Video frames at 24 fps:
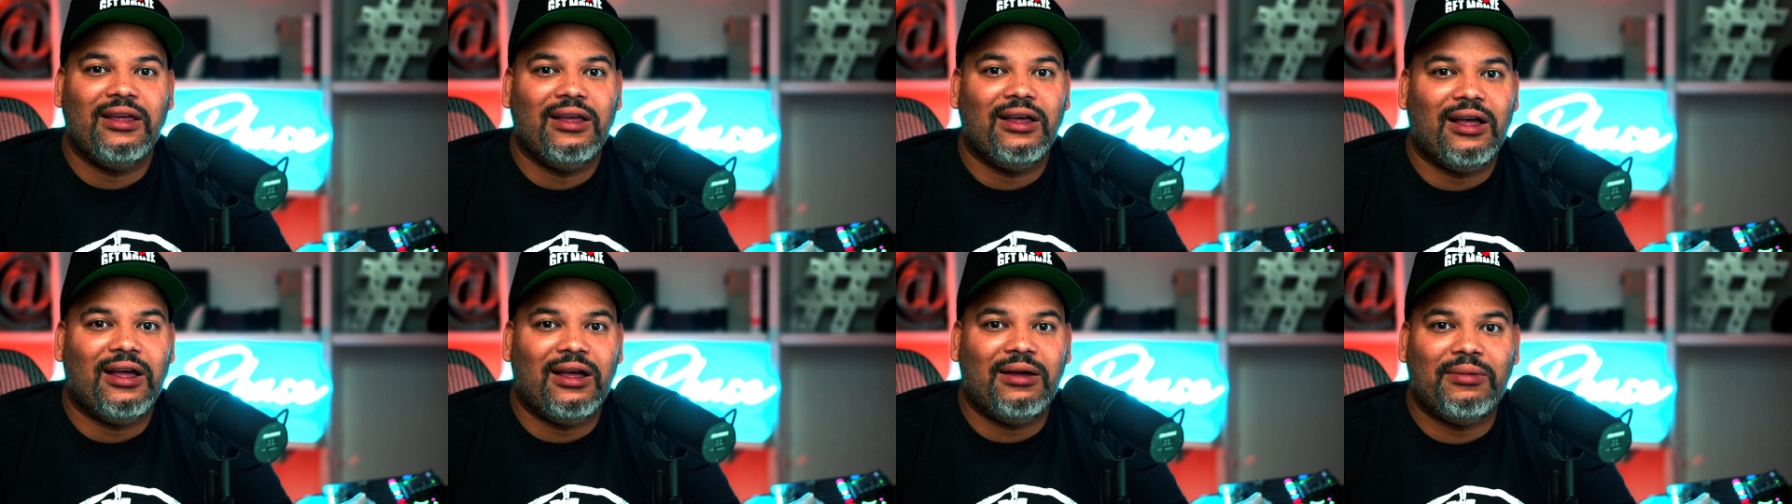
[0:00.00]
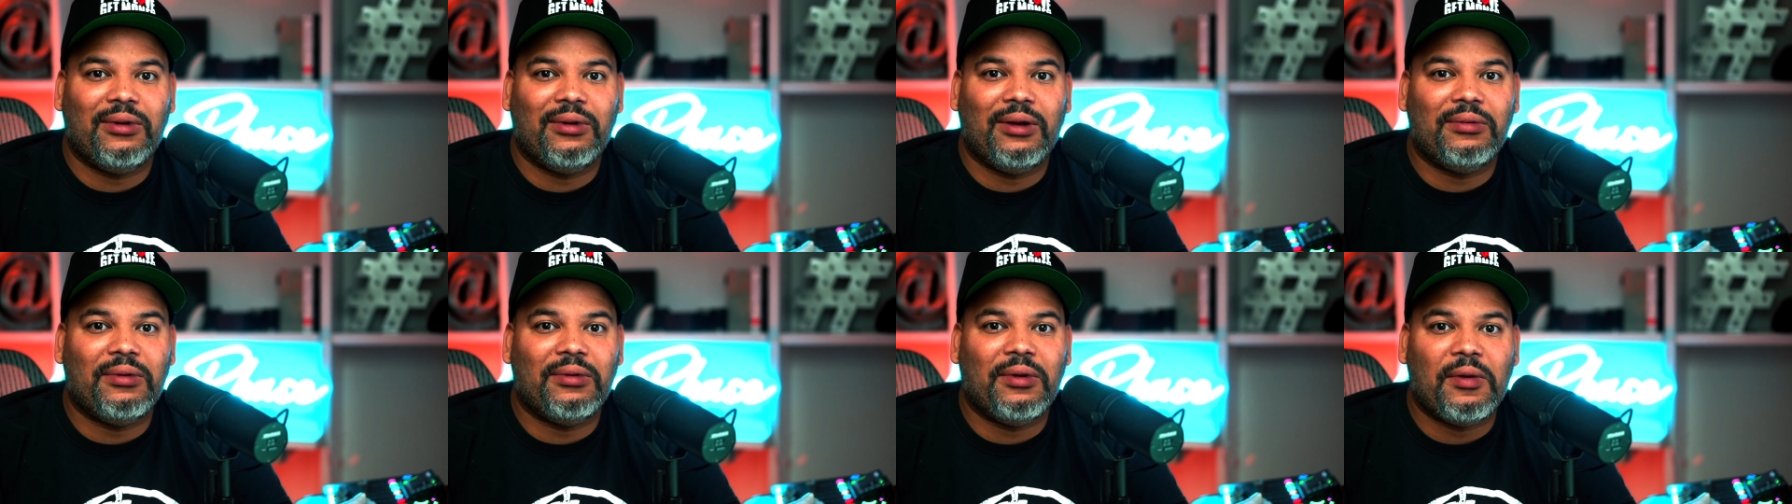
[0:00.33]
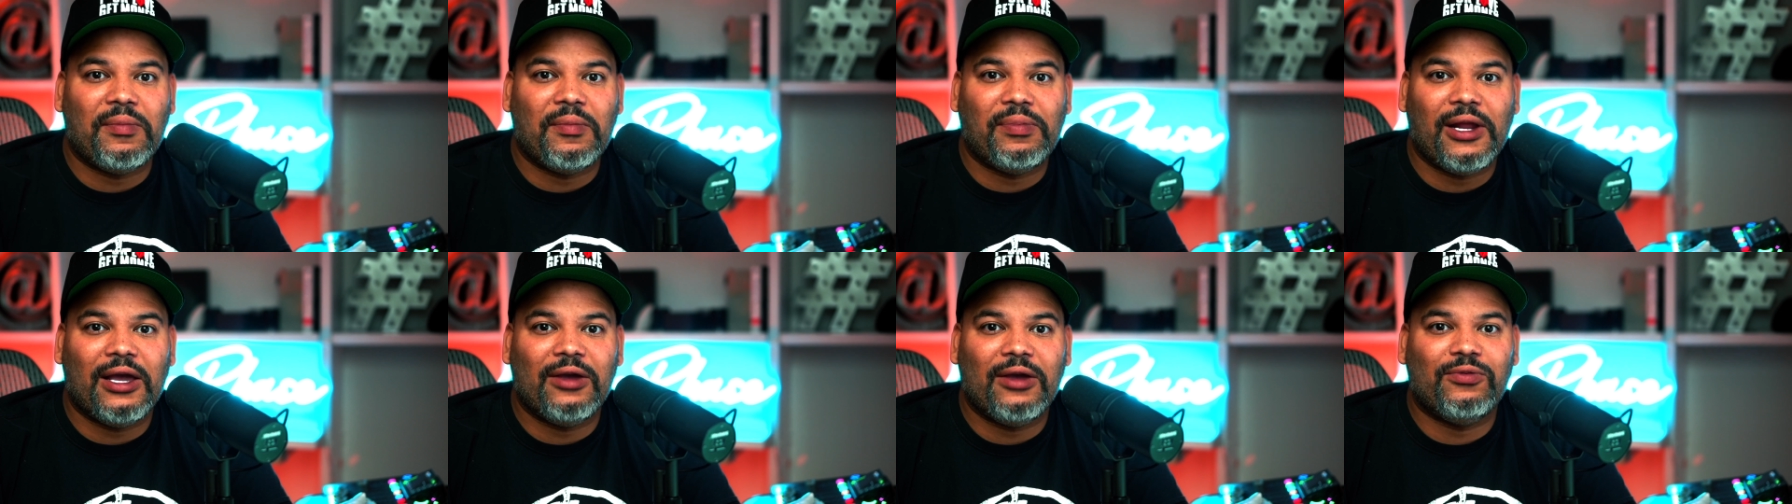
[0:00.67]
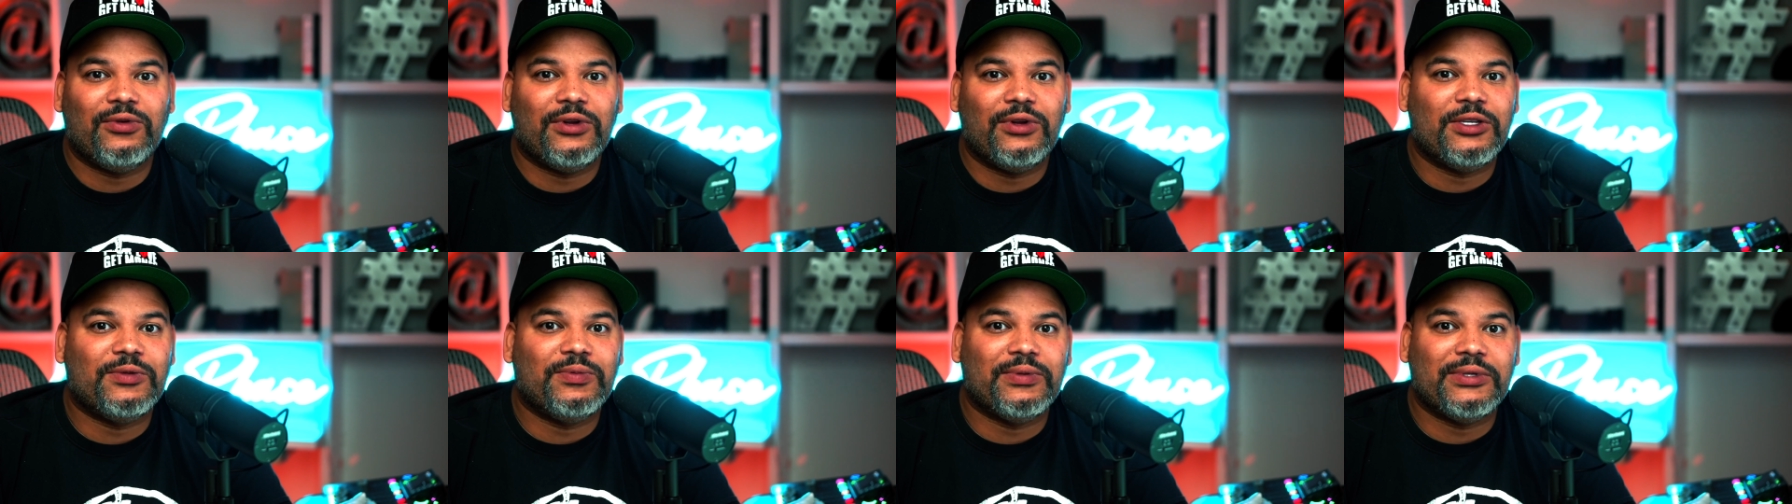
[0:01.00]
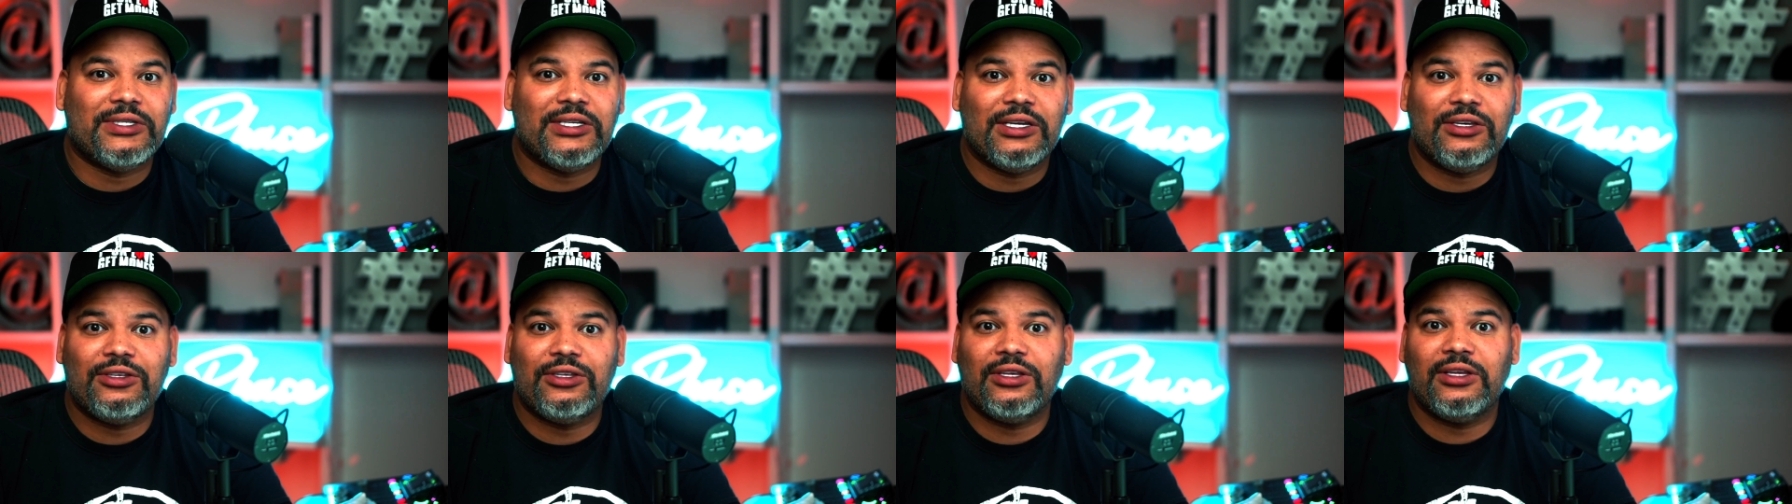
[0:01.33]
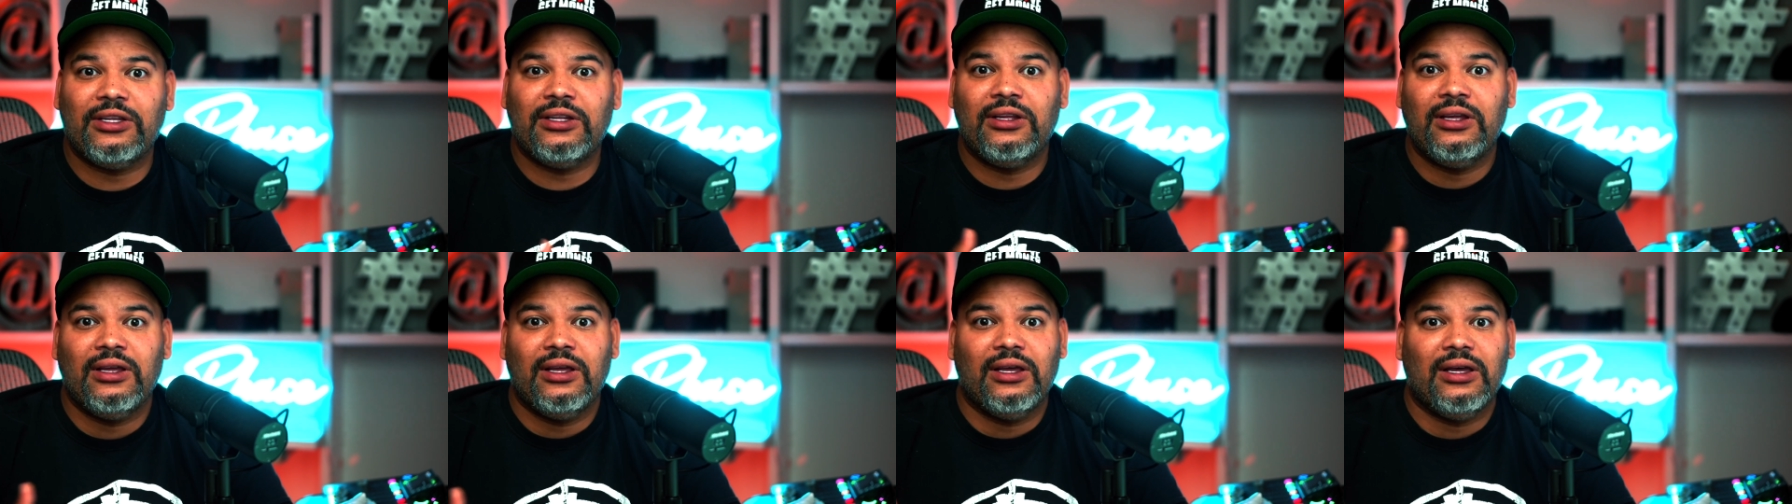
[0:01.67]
I'm, I'm, applying for this position,